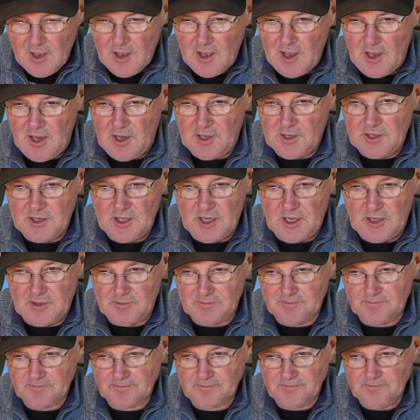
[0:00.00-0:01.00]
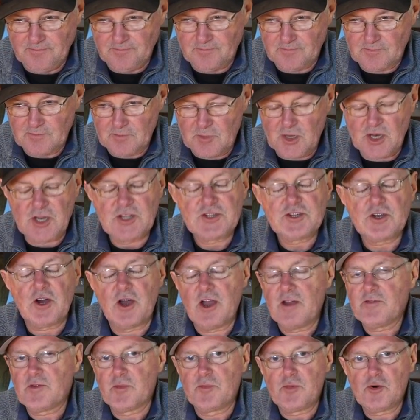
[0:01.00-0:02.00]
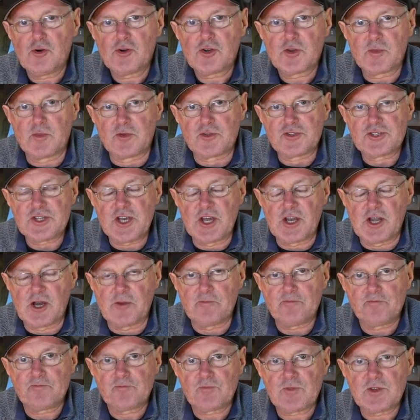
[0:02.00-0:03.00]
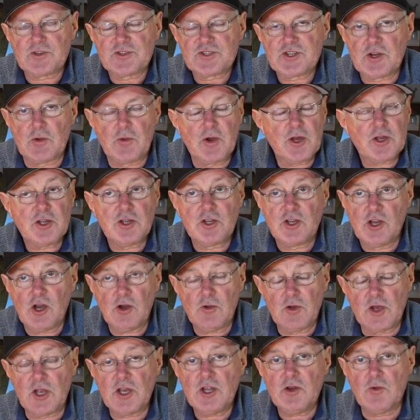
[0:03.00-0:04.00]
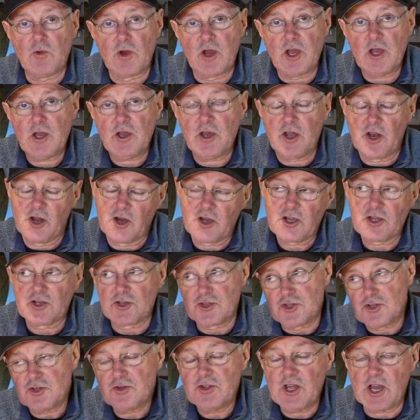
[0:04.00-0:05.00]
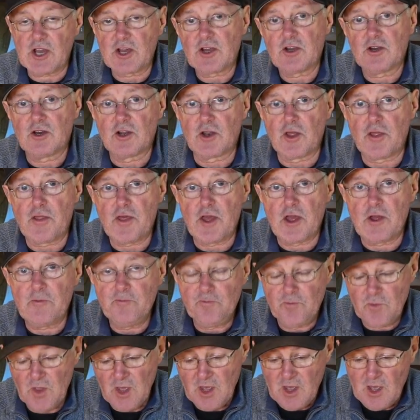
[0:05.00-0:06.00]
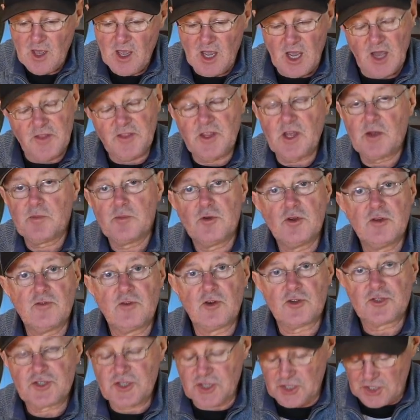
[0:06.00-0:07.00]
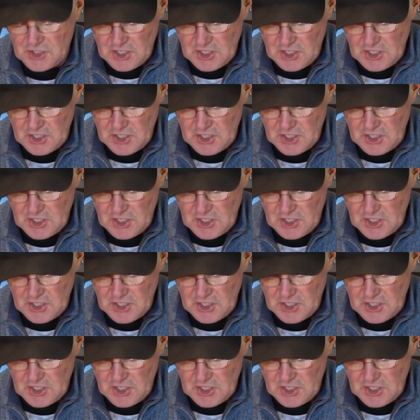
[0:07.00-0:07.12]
And but I have a portable setup, so I can go anywhere and I can do that kind of thing, and then move on to the